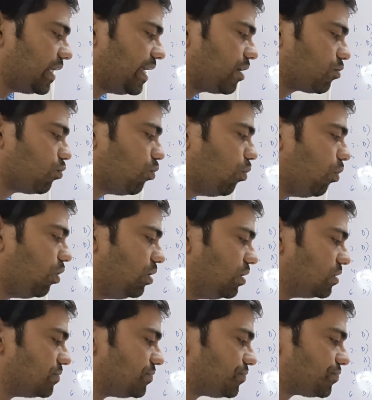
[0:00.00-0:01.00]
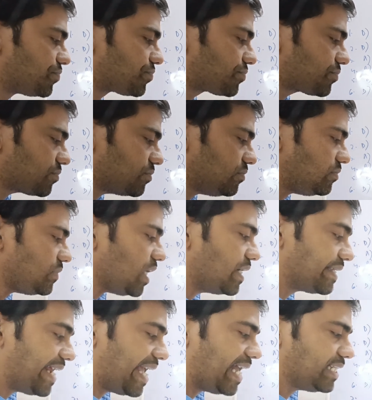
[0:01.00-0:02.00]
a cold
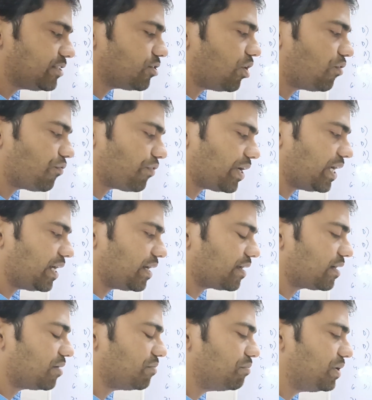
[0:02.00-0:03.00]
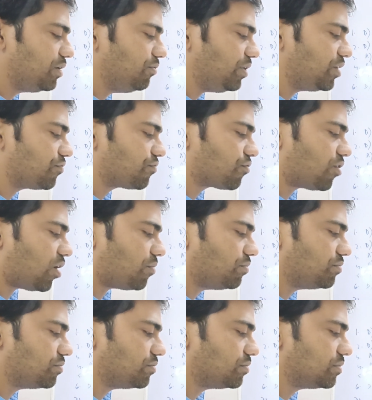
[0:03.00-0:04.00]
dash of air blew in
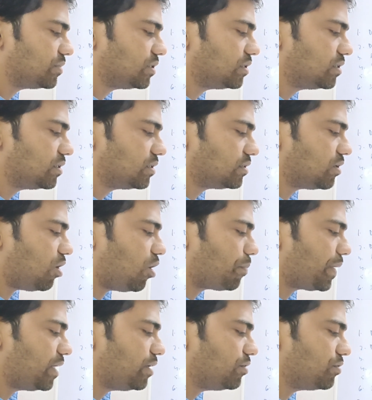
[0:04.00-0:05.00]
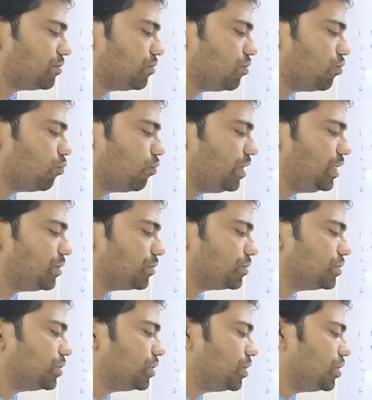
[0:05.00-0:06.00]
from the open
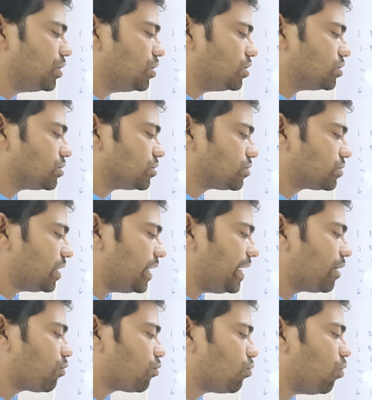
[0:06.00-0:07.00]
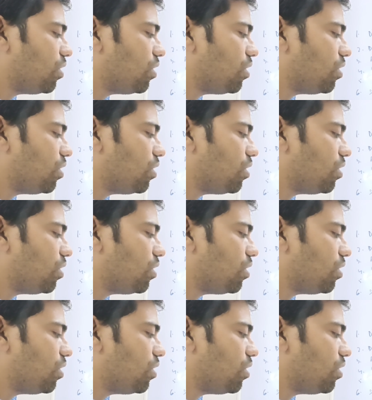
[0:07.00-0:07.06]
window. So a